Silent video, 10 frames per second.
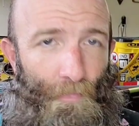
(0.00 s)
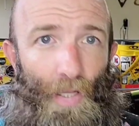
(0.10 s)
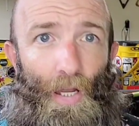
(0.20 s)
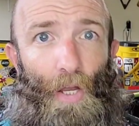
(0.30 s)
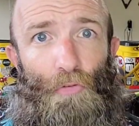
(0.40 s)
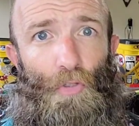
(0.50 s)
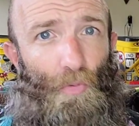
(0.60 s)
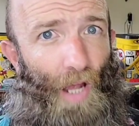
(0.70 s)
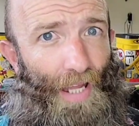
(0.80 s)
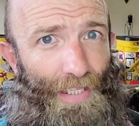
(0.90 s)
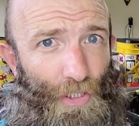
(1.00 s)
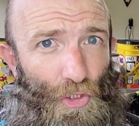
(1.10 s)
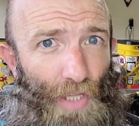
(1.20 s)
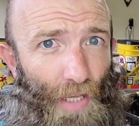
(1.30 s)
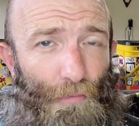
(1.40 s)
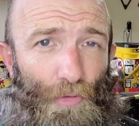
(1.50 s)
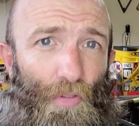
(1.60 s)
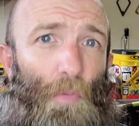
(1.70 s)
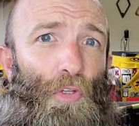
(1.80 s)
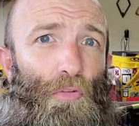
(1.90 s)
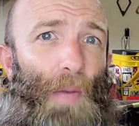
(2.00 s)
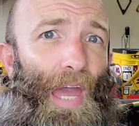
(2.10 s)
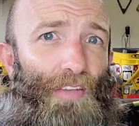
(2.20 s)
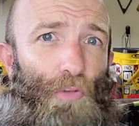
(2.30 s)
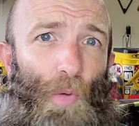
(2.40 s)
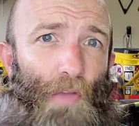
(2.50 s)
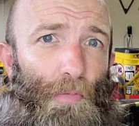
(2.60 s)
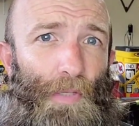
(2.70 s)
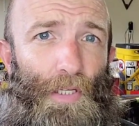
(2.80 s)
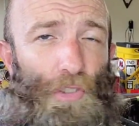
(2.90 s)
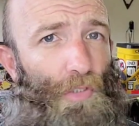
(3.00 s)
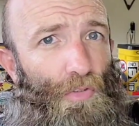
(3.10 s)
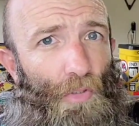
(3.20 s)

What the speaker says: I also ride each day for someone who's passed away from addiction.